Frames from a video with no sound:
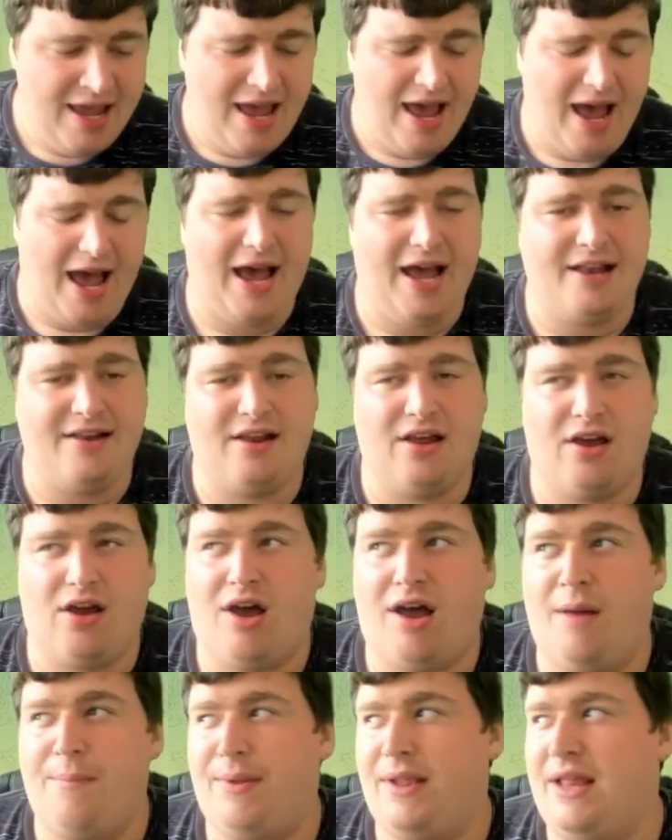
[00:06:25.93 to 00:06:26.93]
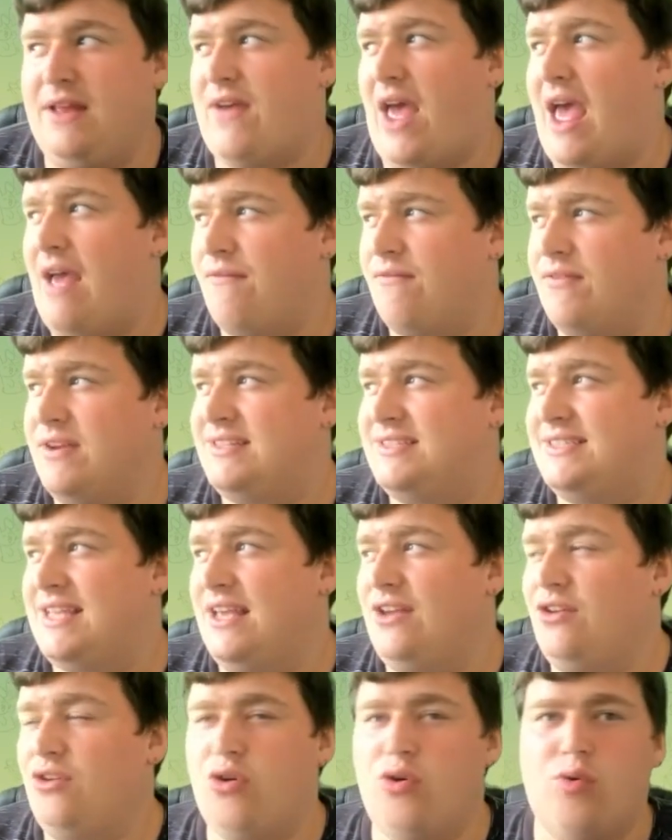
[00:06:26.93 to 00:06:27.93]
And I believe every
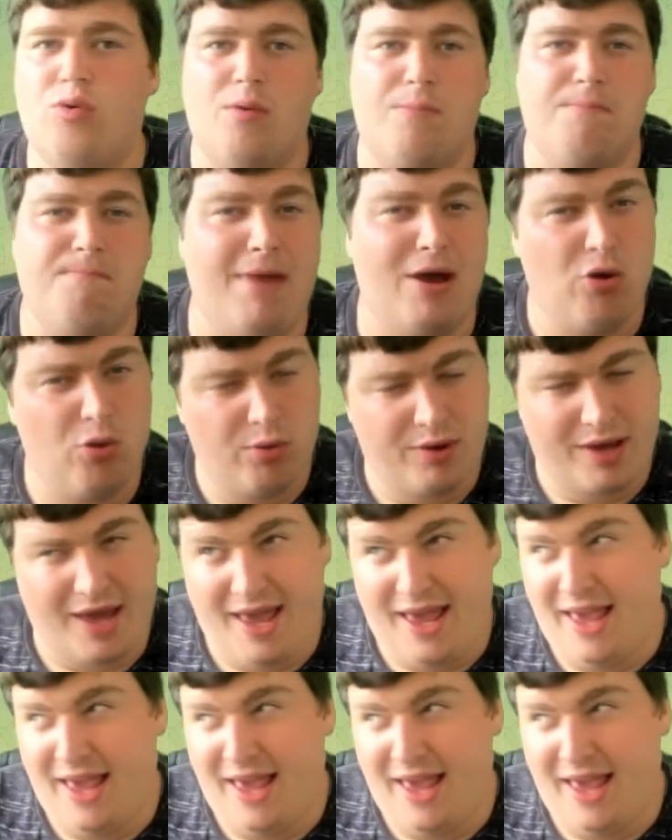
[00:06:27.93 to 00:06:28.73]
single milk